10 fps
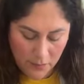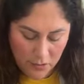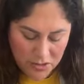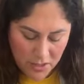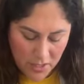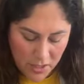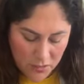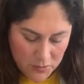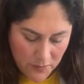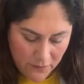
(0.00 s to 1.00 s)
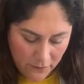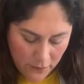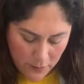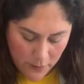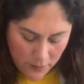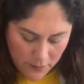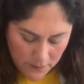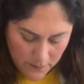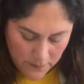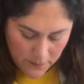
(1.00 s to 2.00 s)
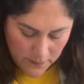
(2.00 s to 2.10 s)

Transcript: the brush that I used before.